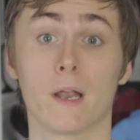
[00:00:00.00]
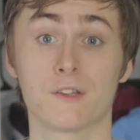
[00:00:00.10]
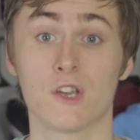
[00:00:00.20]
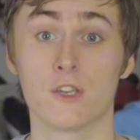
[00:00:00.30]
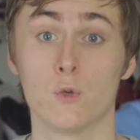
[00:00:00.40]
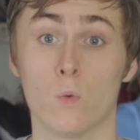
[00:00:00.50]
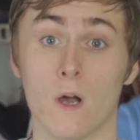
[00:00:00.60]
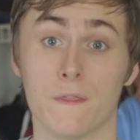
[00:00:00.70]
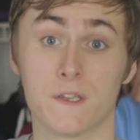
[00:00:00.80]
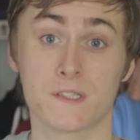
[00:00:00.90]
I'll tell you
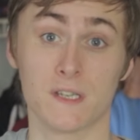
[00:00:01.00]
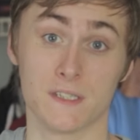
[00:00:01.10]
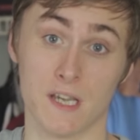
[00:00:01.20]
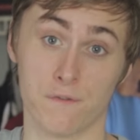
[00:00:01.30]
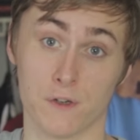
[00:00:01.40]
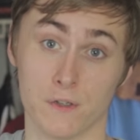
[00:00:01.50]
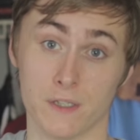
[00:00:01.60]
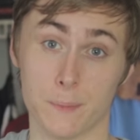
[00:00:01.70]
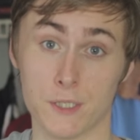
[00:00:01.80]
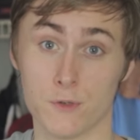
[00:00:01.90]
what, this can
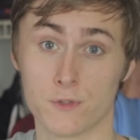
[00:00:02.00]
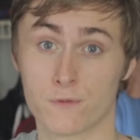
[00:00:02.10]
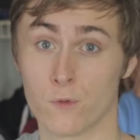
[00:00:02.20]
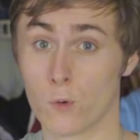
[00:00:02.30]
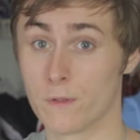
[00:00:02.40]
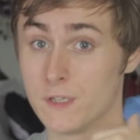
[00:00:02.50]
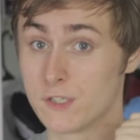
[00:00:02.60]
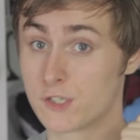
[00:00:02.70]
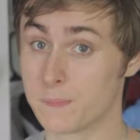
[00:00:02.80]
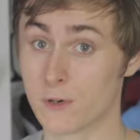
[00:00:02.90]
definitely be used for the
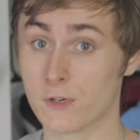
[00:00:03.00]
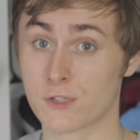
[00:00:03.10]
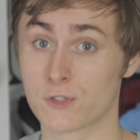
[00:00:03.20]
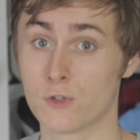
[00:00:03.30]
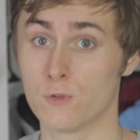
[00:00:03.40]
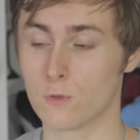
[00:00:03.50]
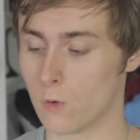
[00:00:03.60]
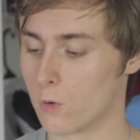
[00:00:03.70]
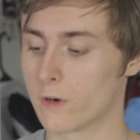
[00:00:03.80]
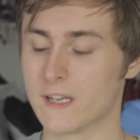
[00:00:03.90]
spirit suit
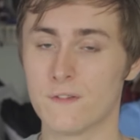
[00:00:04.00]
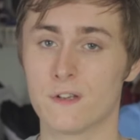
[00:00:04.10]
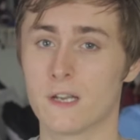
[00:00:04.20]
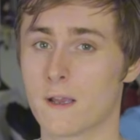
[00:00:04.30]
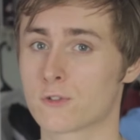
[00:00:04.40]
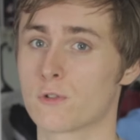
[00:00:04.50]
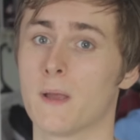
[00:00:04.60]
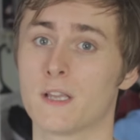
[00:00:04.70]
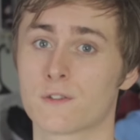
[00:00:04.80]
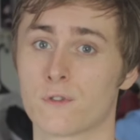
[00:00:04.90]
or even an extra
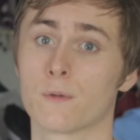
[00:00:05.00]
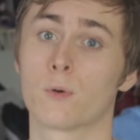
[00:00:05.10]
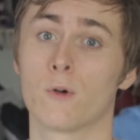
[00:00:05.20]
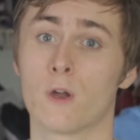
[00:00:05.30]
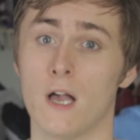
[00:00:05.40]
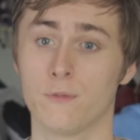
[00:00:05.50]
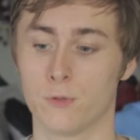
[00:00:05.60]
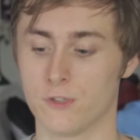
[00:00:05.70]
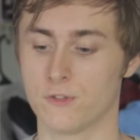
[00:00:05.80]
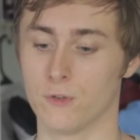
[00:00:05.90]
mask for the
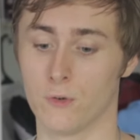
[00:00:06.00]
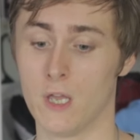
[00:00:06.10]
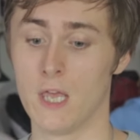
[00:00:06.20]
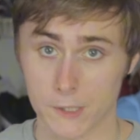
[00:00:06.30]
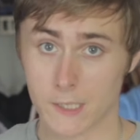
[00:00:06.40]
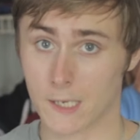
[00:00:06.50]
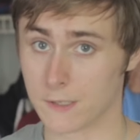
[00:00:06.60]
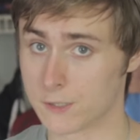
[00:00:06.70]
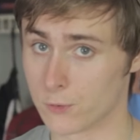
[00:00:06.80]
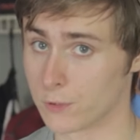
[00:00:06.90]
ProCosplay suit. But yeah,
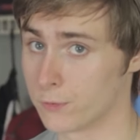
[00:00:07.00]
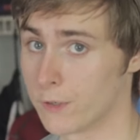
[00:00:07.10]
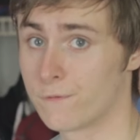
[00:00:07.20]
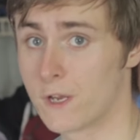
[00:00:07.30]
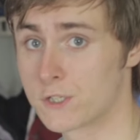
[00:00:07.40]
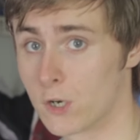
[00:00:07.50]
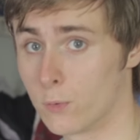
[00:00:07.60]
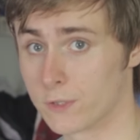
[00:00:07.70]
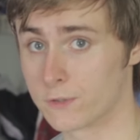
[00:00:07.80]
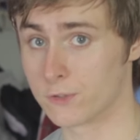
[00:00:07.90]
they do include a face shell
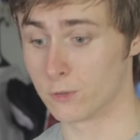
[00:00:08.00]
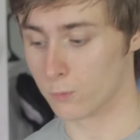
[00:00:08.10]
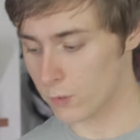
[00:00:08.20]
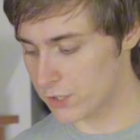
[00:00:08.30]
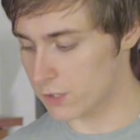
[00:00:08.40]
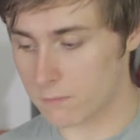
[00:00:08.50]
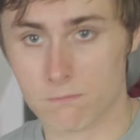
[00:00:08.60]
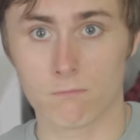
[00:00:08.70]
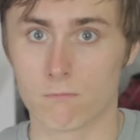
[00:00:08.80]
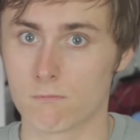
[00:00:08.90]
with the suit, which
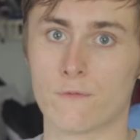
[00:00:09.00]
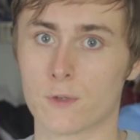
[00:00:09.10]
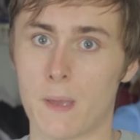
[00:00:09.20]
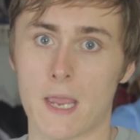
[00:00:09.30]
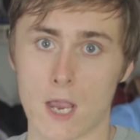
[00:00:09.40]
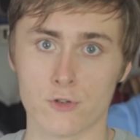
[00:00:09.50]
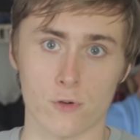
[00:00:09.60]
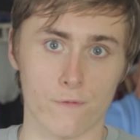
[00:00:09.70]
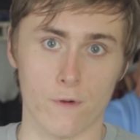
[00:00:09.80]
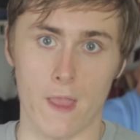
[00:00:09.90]
you have to pay
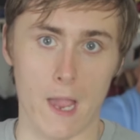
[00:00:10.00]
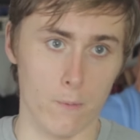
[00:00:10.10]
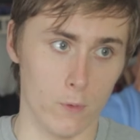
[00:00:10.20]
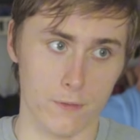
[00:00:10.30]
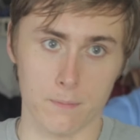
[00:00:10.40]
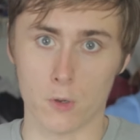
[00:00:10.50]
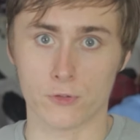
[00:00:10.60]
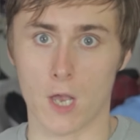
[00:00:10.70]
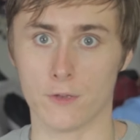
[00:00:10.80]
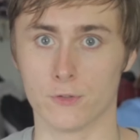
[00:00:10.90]
extra for that with
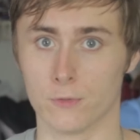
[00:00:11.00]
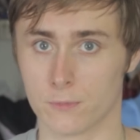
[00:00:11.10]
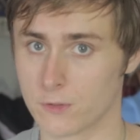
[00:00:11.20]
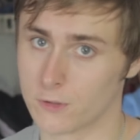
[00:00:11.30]
most costumes.